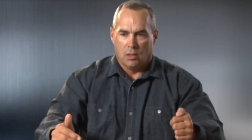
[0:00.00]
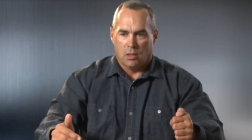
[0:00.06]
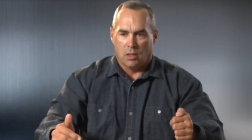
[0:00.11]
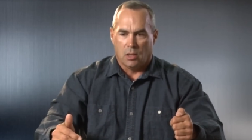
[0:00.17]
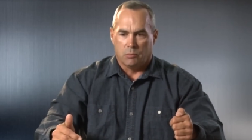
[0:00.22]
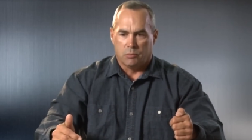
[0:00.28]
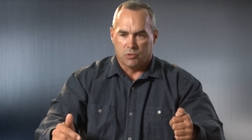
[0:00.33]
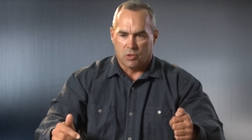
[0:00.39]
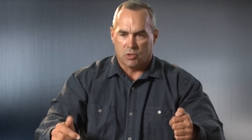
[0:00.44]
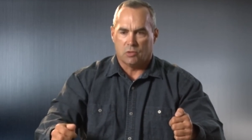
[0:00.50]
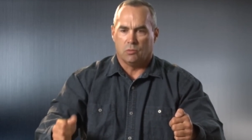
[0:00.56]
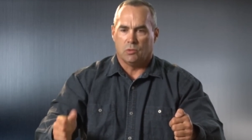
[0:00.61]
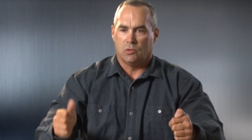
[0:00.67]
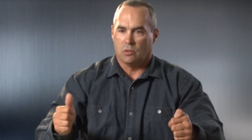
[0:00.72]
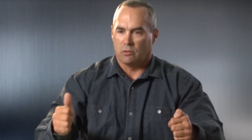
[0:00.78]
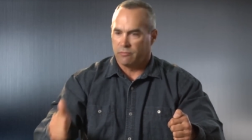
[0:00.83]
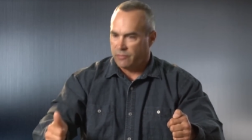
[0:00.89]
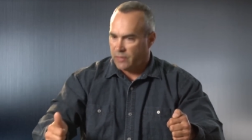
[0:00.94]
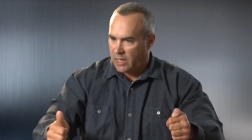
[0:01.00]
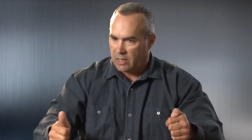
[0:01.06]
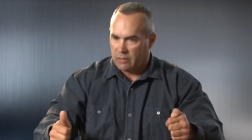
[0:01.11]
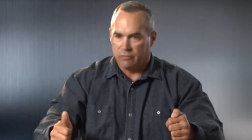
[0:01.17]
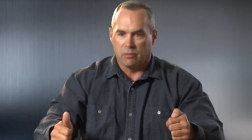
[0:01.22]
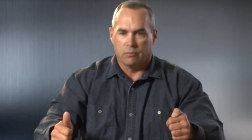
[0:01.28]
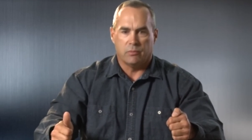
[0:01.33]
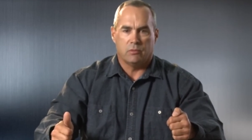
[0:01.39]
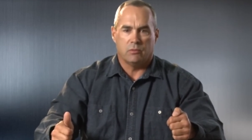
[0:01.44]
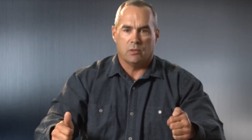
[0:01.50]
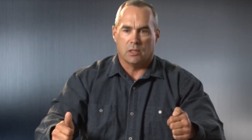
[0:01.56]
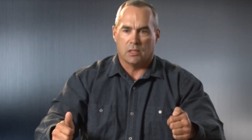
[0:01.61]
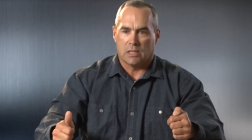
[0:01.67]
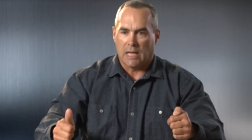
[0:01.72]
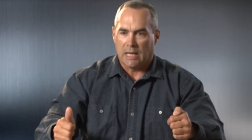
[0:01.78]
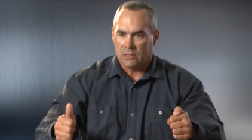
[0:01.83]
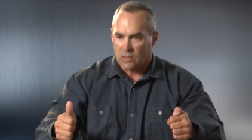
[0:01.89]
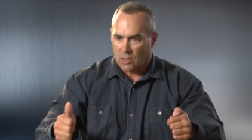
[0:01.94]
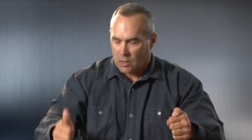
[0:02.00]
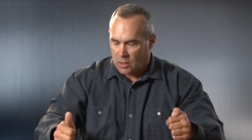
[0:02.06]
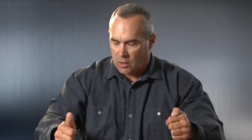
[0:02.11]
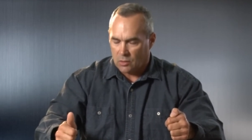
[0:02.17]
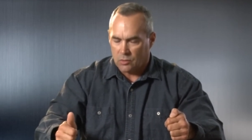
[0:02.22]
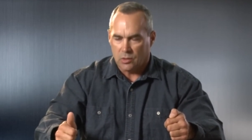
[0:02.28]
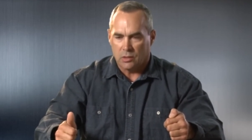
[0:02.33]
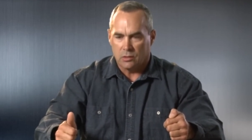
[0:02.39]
We took fire from the guy got killed the